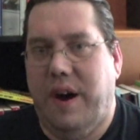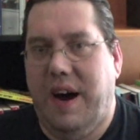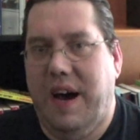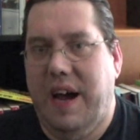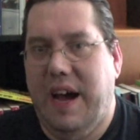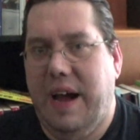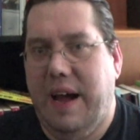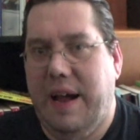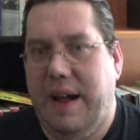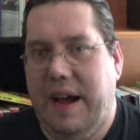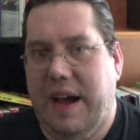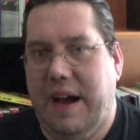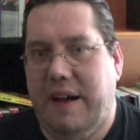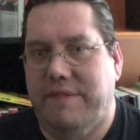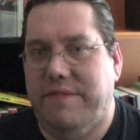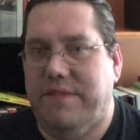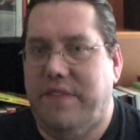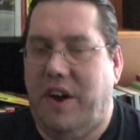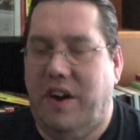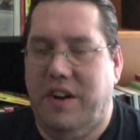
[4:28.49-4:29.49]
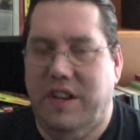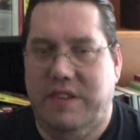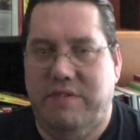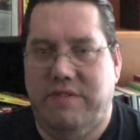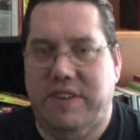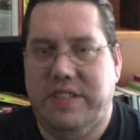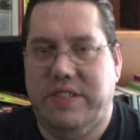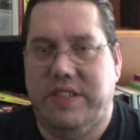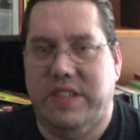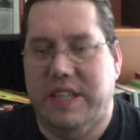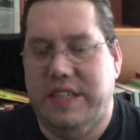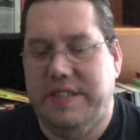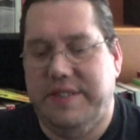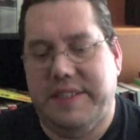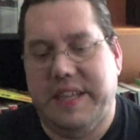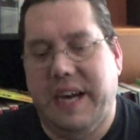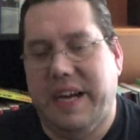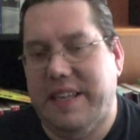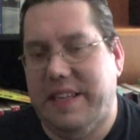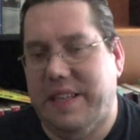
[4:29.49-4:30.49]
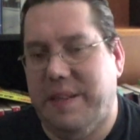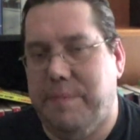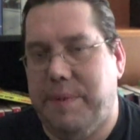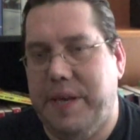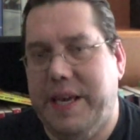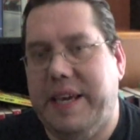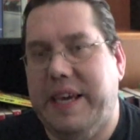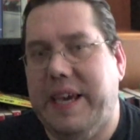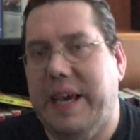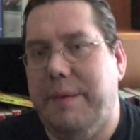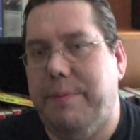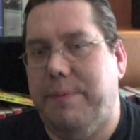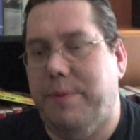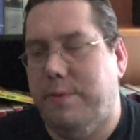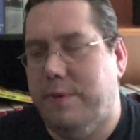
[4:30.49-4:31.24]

I have only recently started The Beekeeper,